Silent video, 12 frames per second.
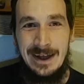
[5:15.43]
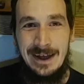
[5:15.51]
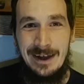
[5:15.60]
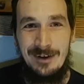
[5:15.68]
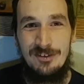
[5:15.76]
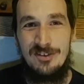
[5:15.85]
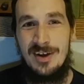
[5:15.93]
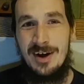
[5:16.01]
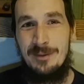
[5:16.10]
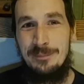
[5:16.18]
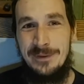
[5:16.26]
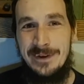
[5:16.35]
It's
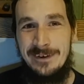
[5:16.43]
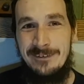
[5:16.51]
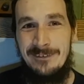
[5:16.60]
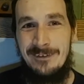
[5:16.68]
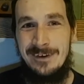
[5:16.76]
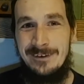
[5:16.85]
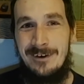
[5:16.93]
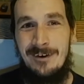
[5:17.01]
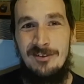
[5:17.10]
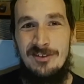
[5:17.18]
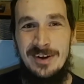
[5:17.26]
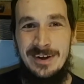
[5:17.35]
pretty cool. They're all
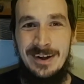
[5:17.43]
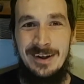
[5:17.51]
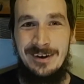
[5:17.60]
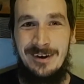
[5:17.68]
sitting in the